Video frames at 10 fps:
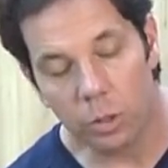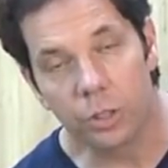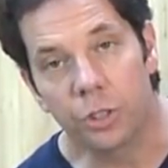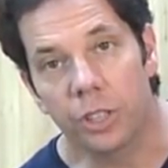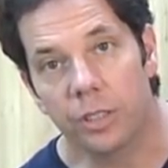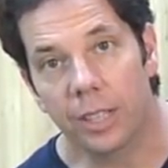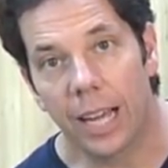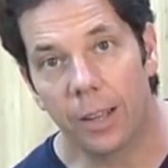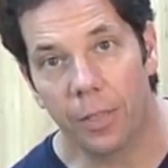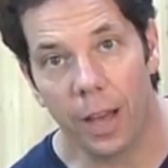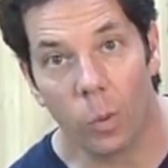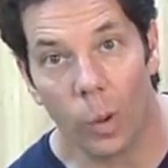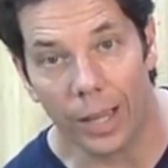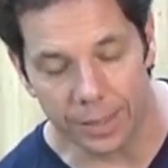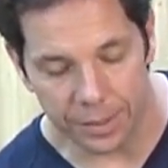we'll chisel out that
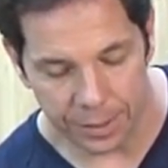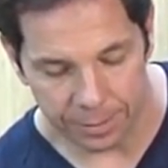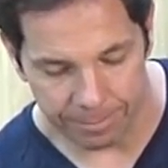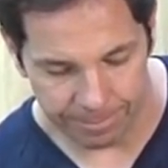waist.